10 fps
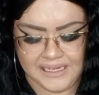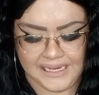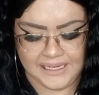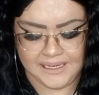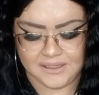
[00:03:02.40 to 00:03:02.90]

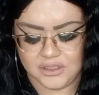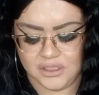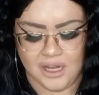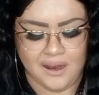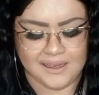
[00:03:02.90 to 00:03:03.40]
internet to
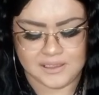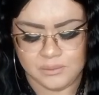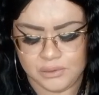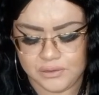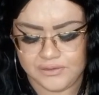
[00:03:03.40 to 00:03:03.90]
cause
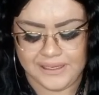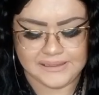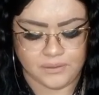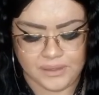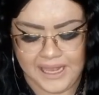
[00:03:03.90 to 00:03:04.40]

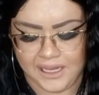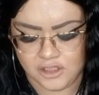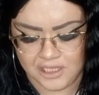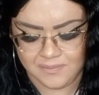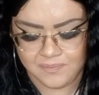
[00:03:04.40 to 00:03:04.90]
Blueface a
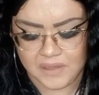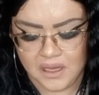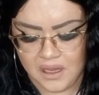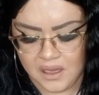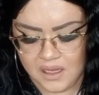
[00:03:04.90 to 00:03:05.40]
reaction.
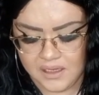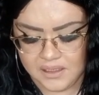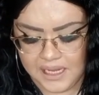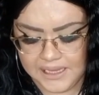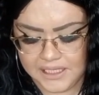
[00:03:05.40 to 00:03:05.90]

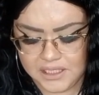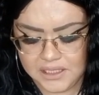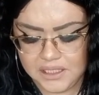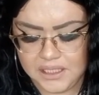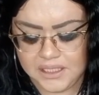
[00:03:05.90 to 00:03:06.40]

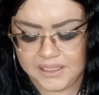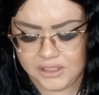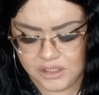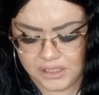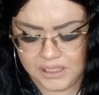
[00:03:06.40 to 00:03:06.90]
Allegedly here,
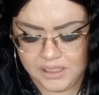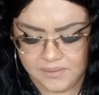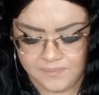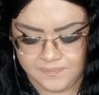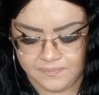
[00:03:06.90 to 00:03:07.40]
she
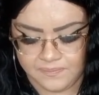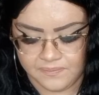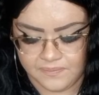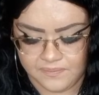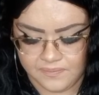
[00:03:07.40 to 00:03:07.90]

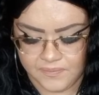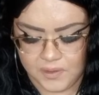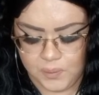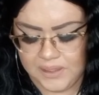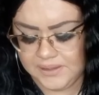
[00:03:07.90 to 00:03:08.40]

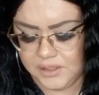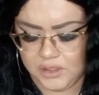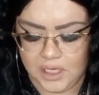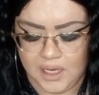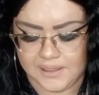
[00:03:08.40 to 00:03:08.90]
wants to
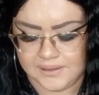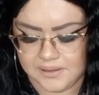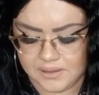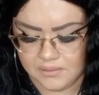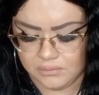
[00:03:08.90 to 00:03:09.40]

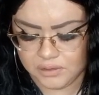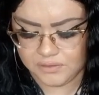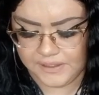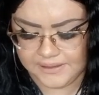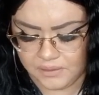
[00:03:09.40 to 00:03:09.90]
cause
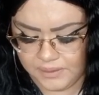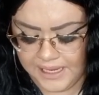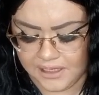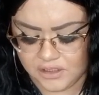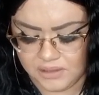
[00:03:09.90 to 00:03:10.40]
Blueface a
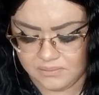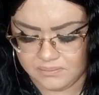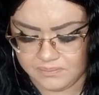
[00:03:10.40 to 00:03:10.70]
reaction.